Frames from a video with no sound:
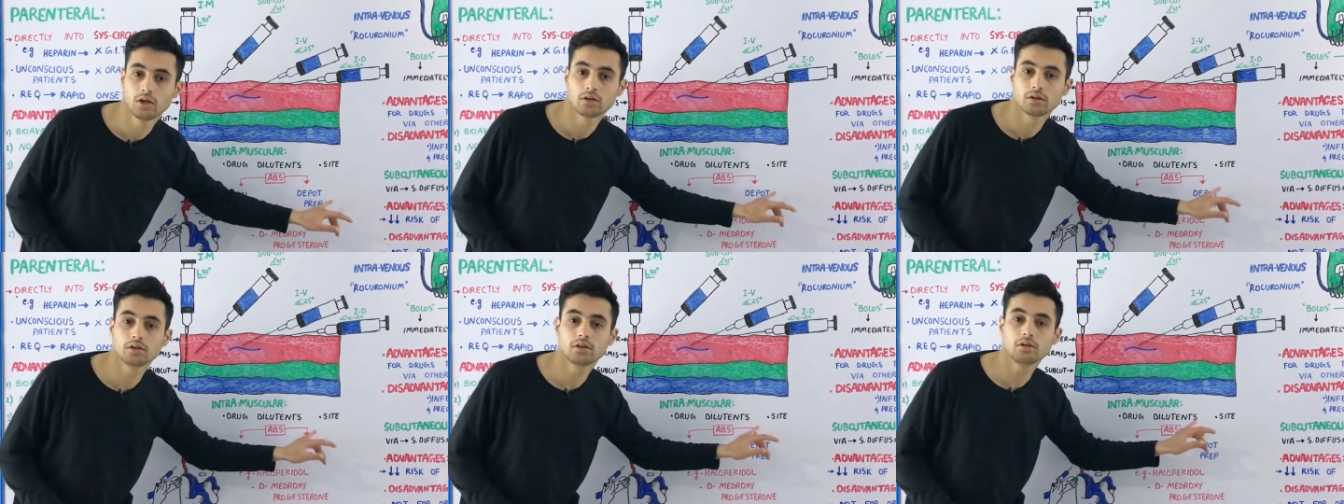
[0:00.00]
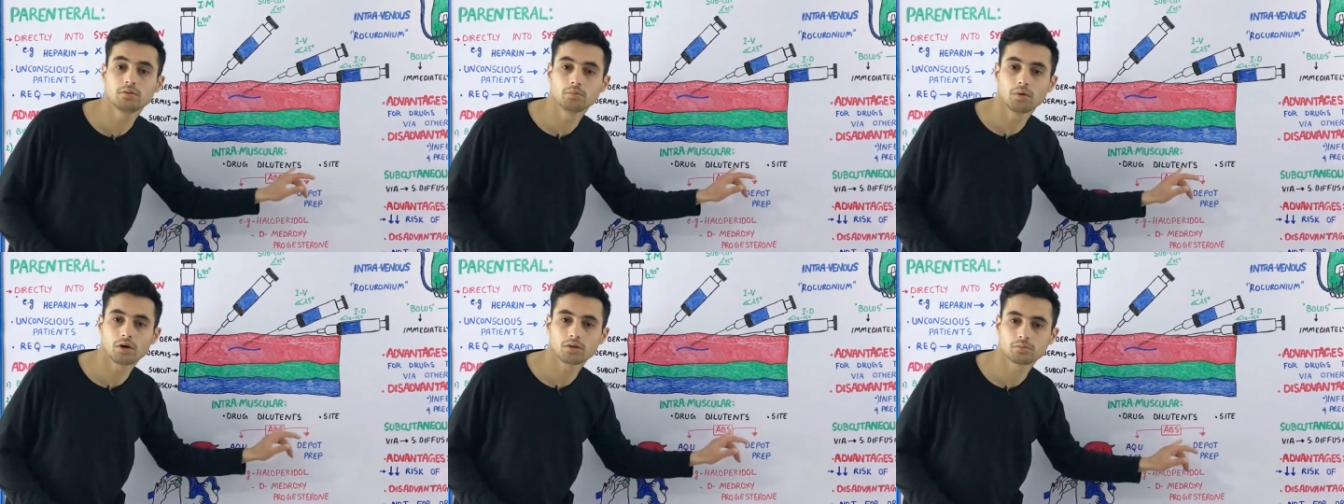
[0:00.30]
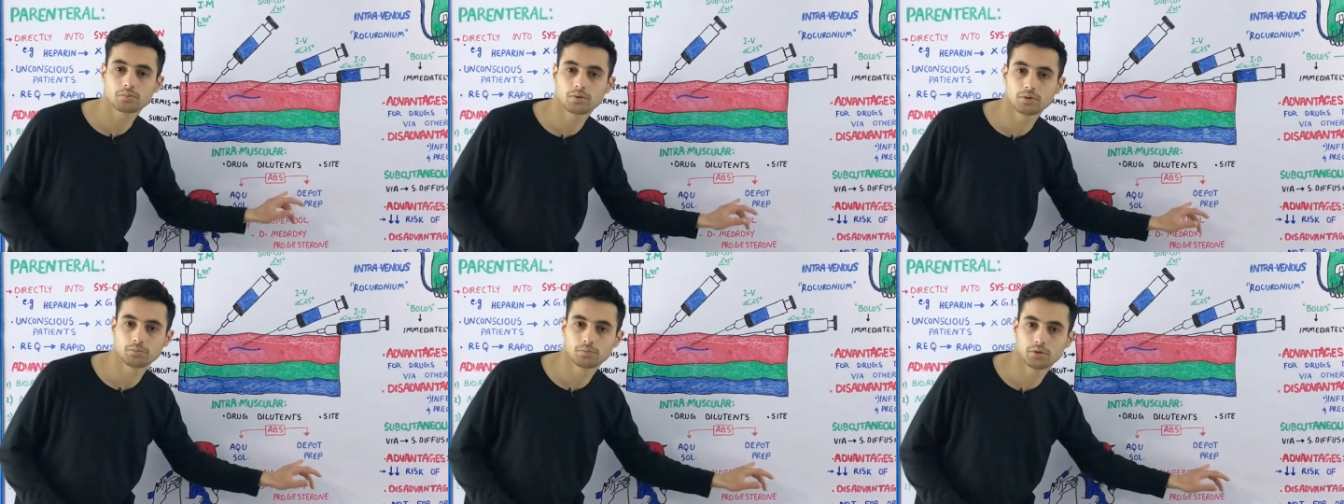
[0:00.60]
The depot
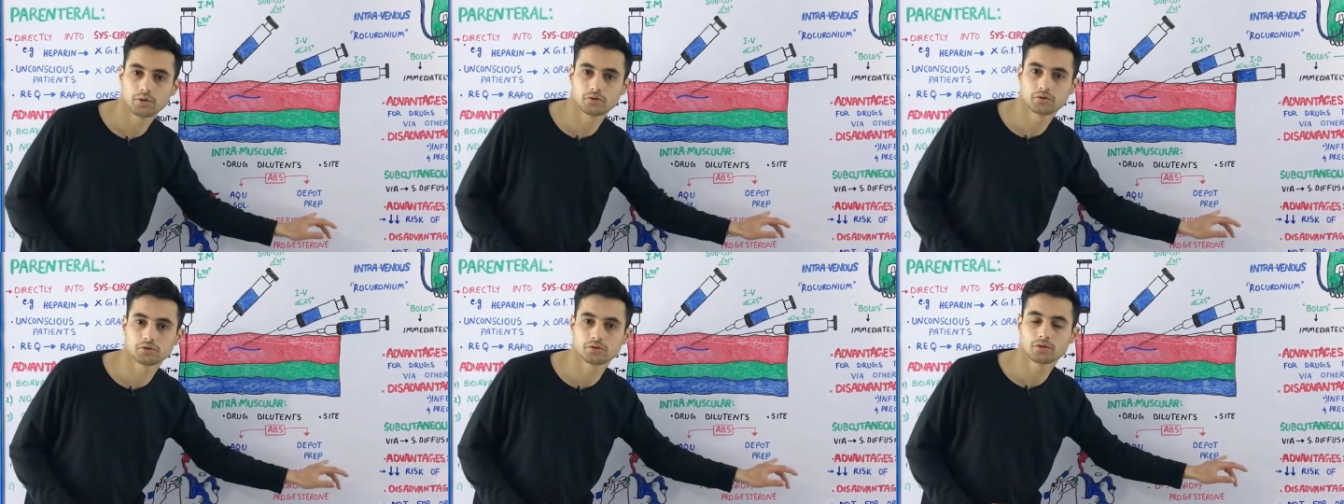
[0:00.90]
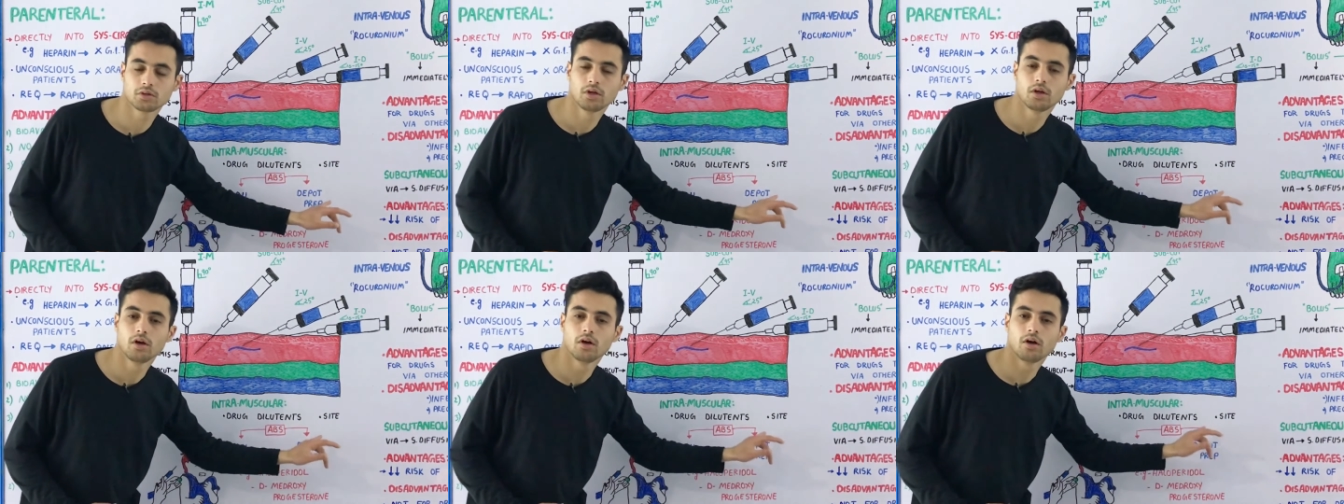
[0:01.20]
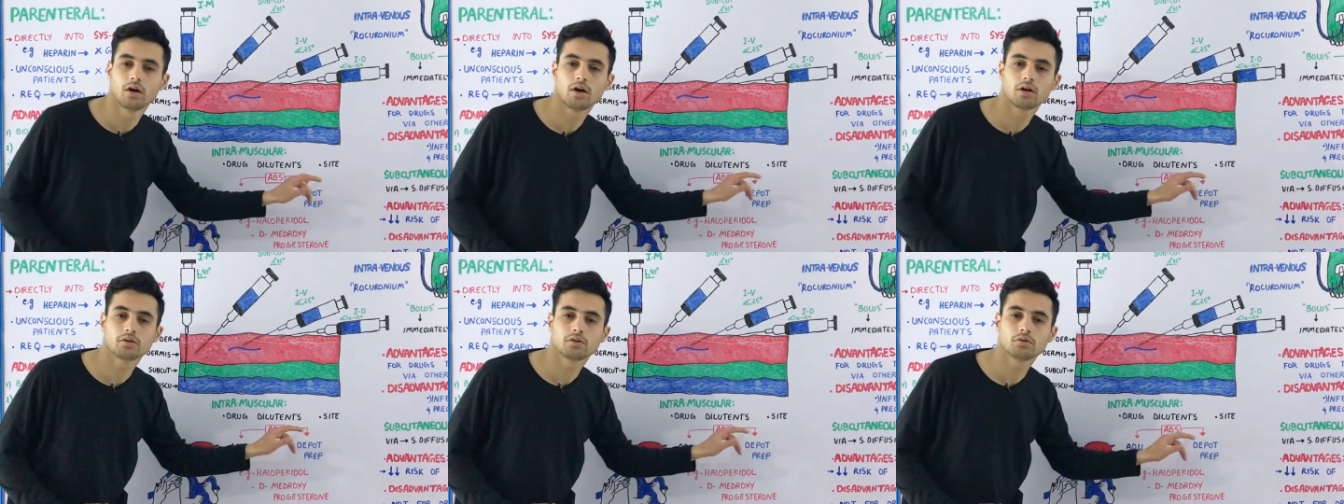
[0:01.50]
preparation
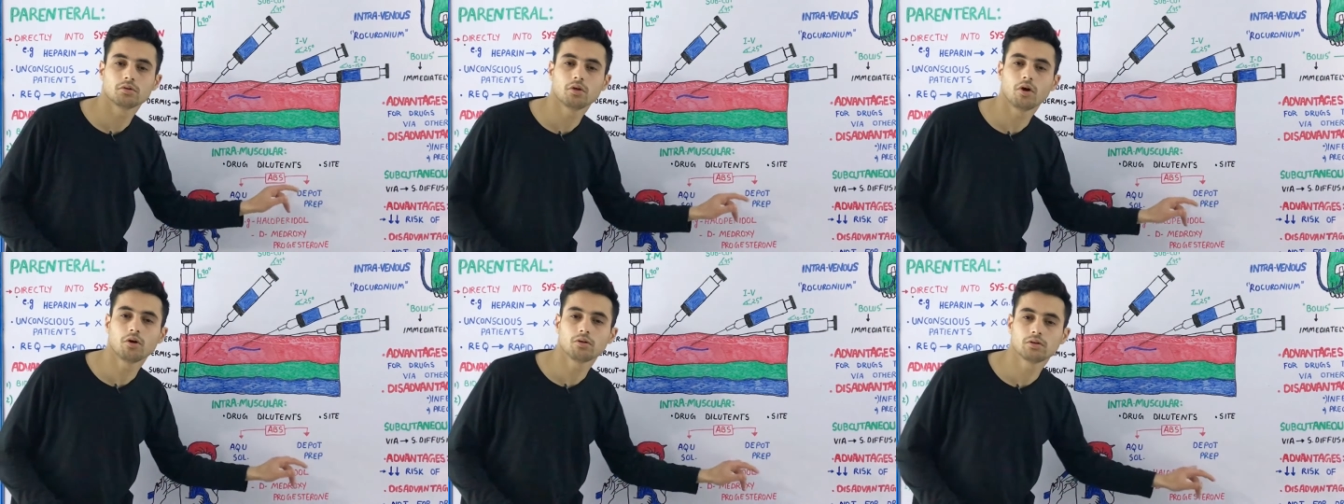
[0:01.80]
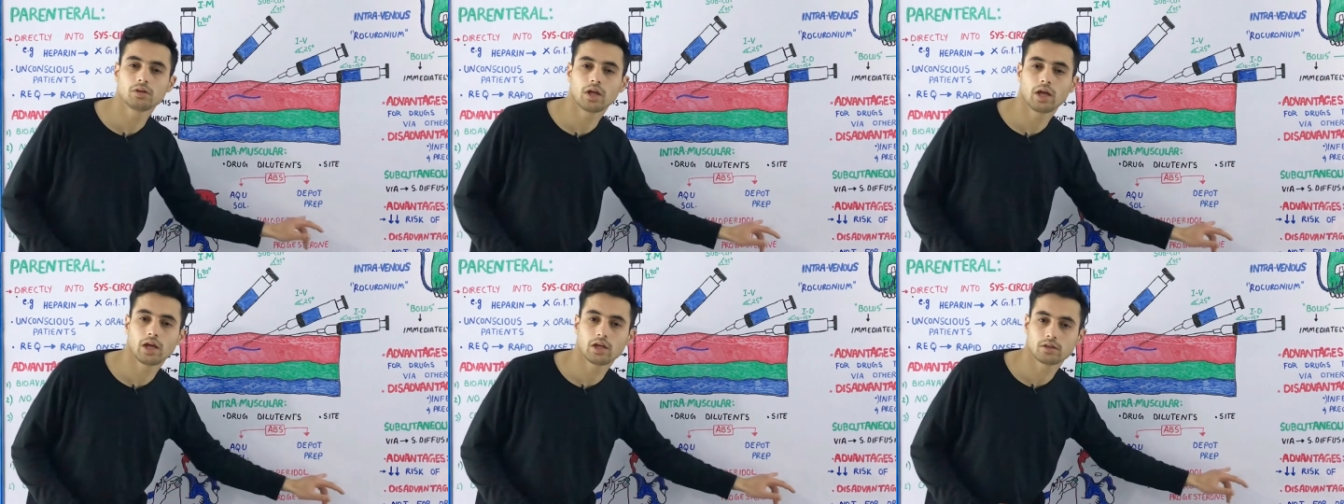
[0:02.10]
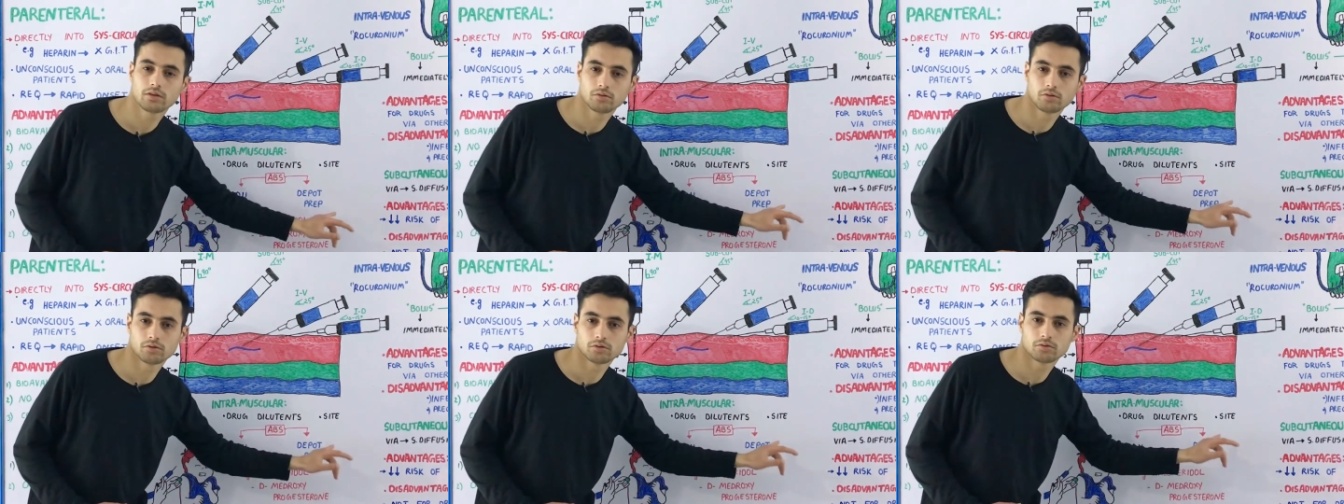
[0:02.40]
or the
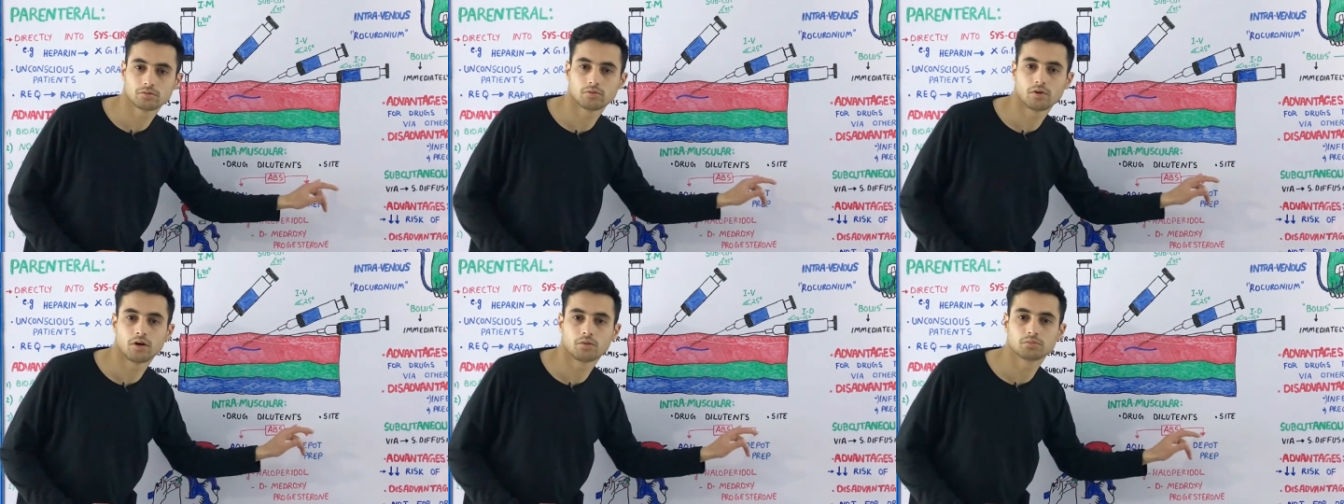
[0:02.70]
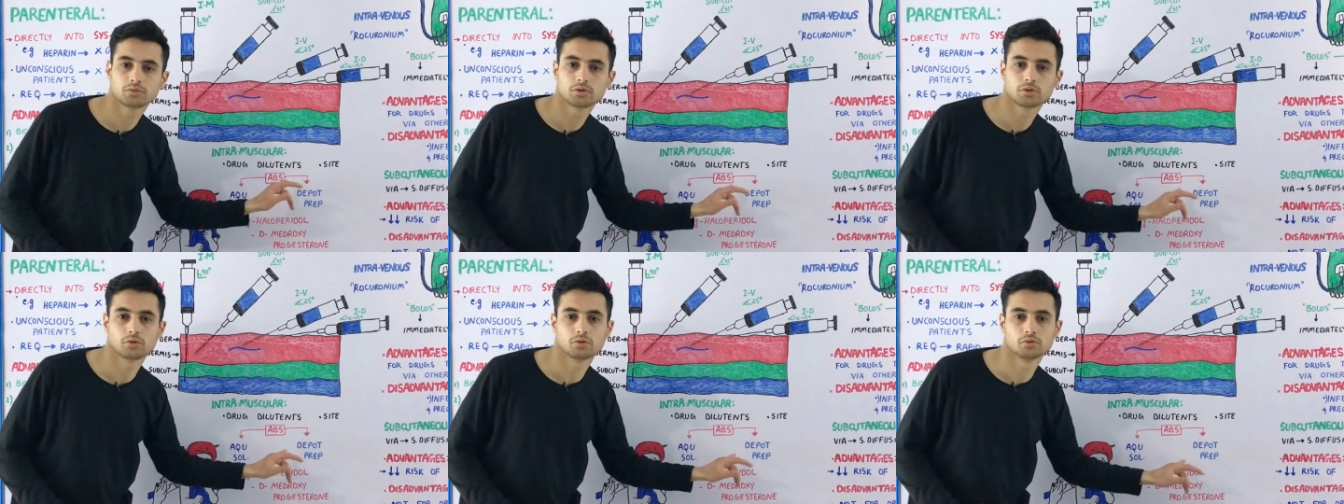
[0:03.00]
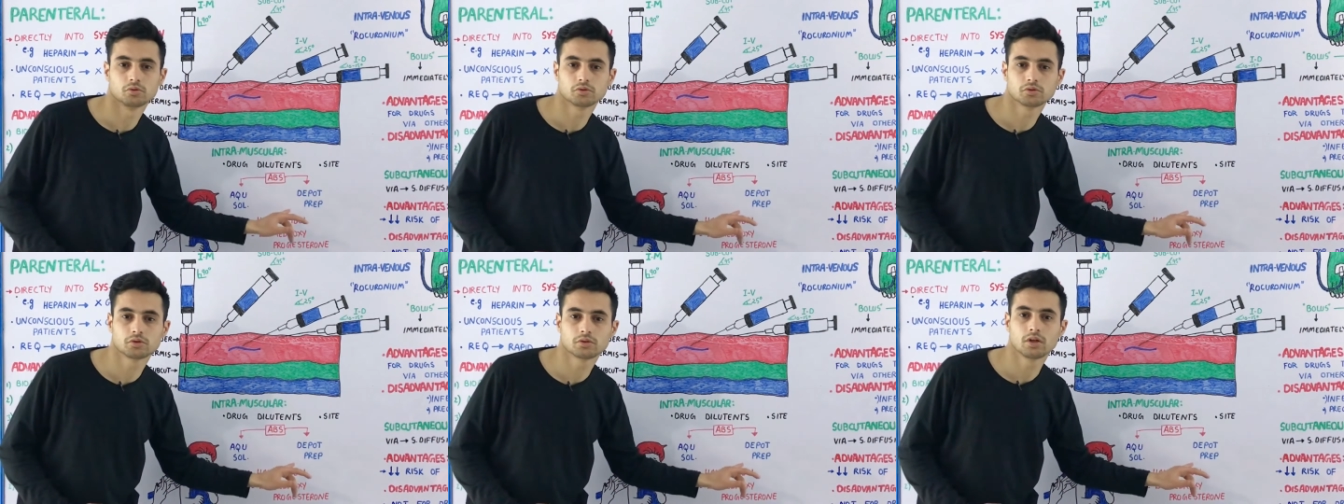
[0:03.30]
non-aqueous form
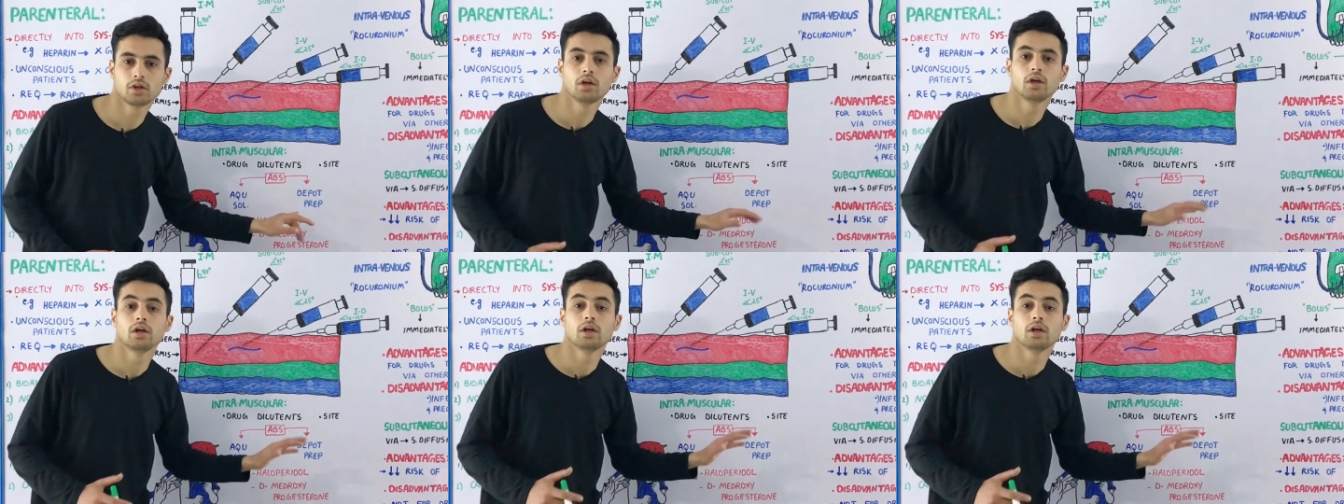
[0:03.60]
solution,